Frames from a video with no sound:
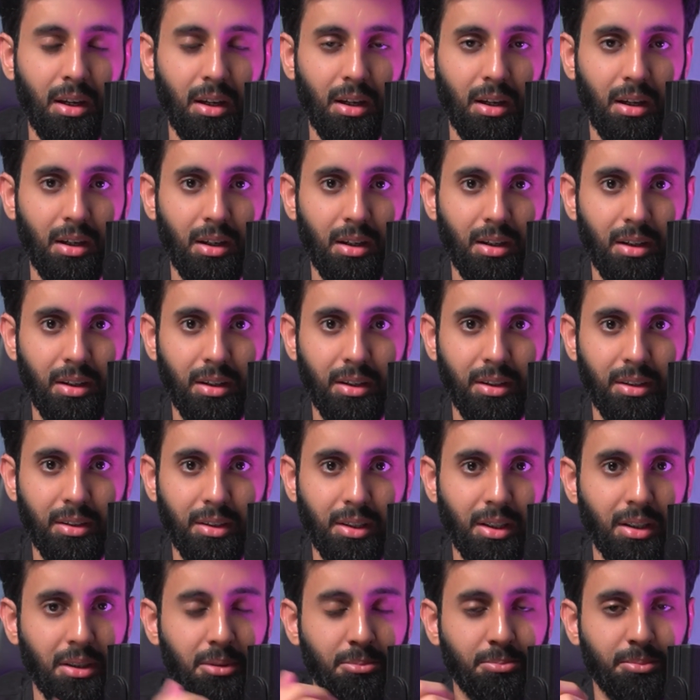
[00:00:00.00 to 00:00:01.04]
And
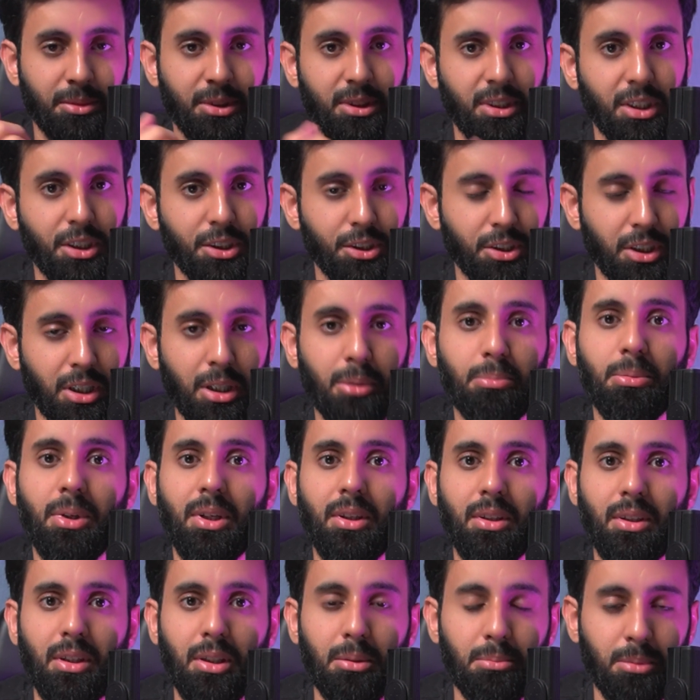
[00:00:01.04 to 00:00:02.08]
yeah, stay sharp,
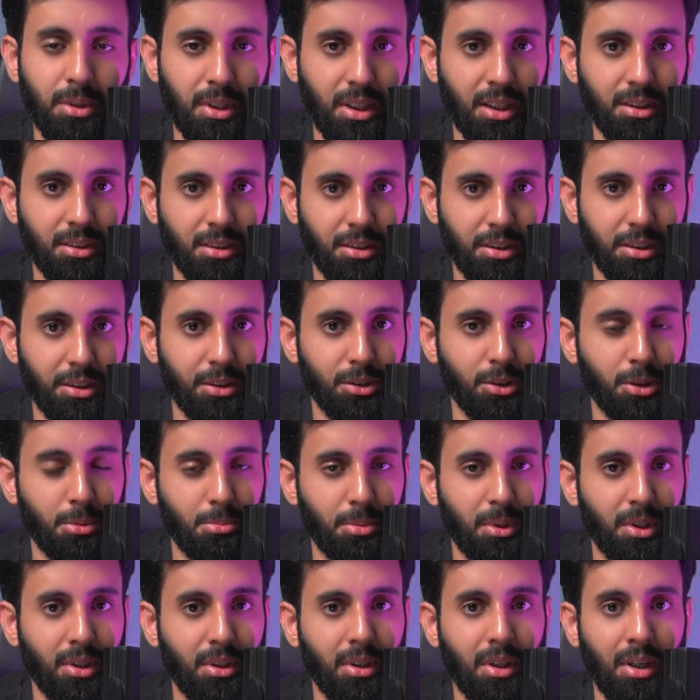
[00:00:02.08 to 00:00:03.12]
keep your eyes and ears
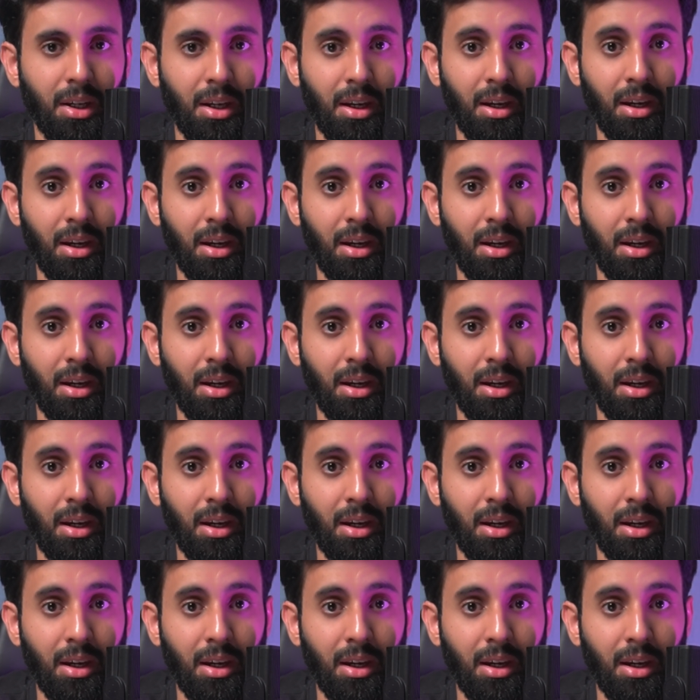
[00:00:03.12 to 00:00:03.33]
open.